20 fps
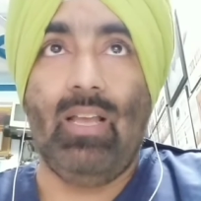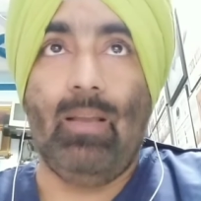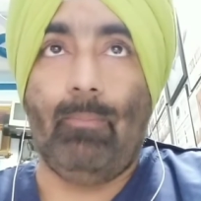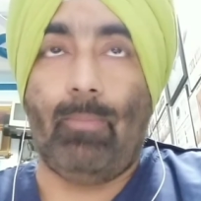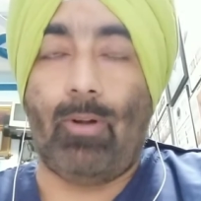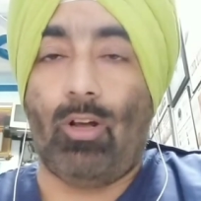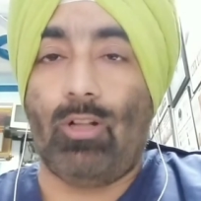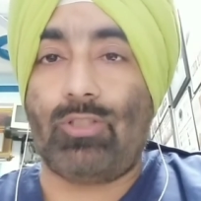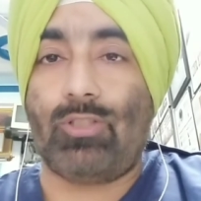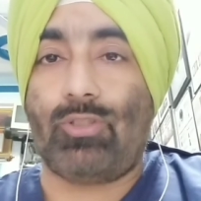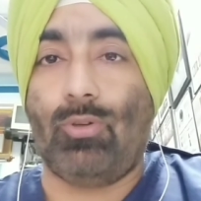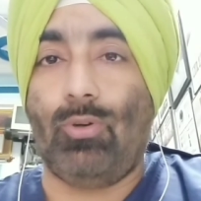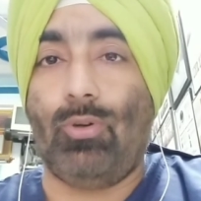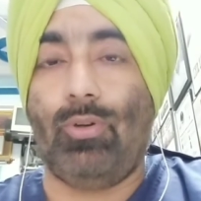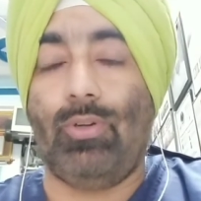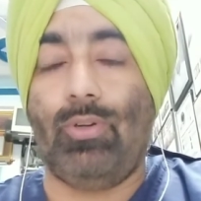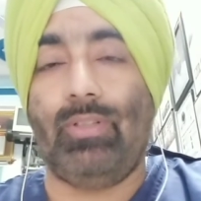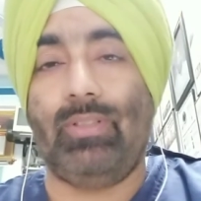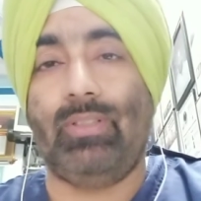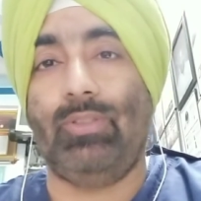but
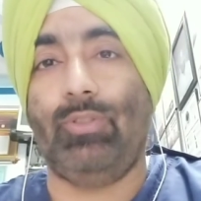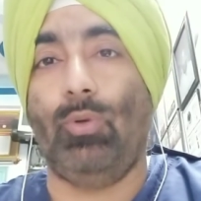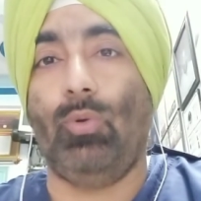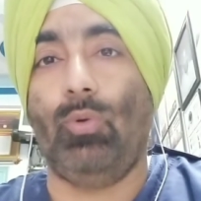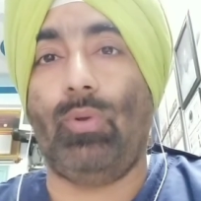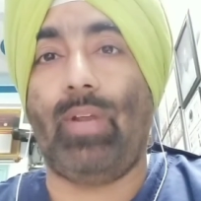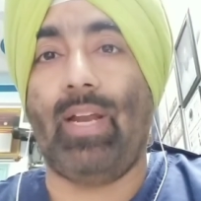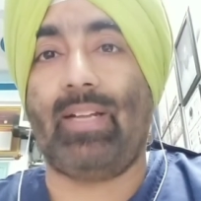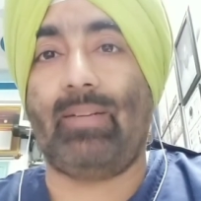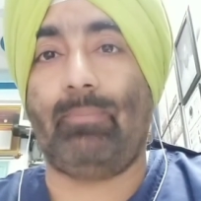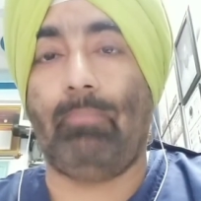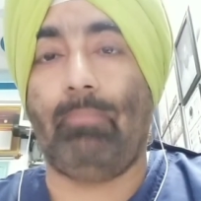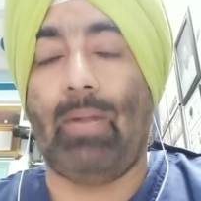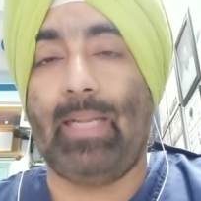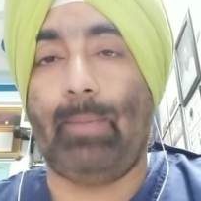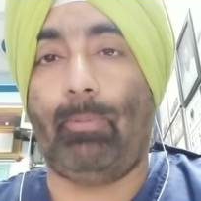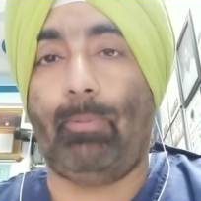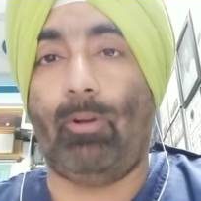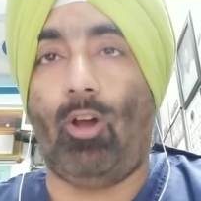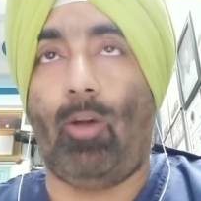also you get
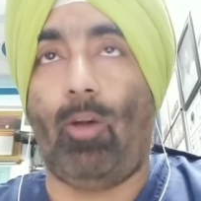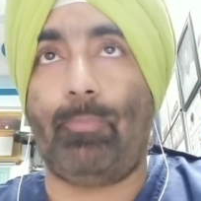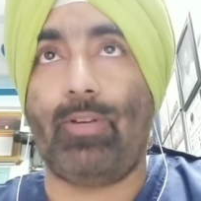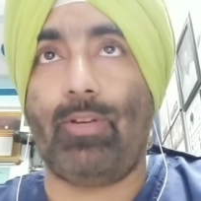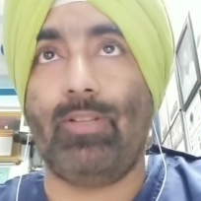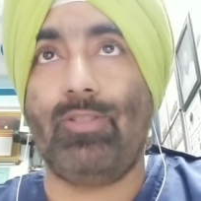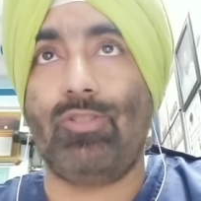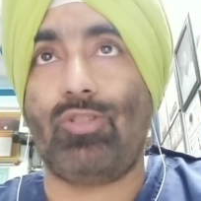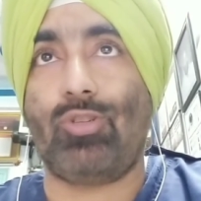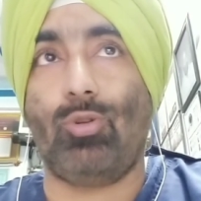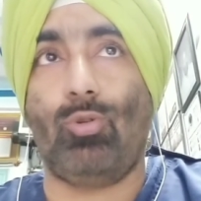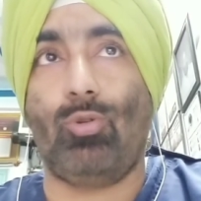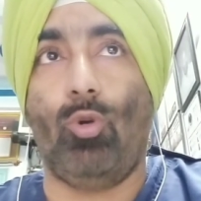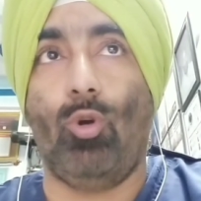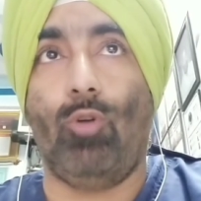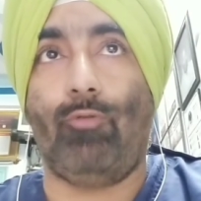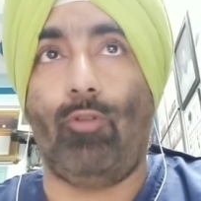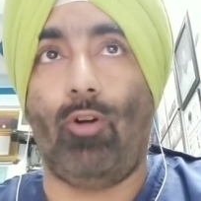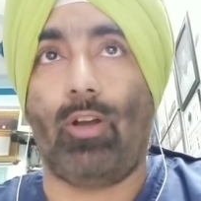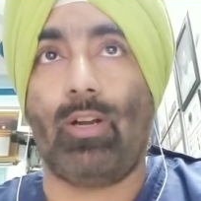multiple options to
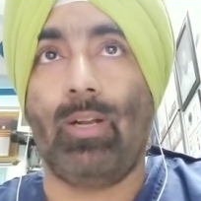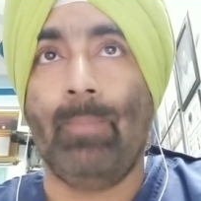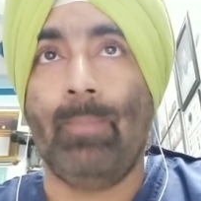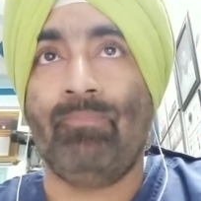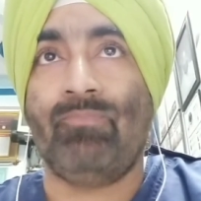go for.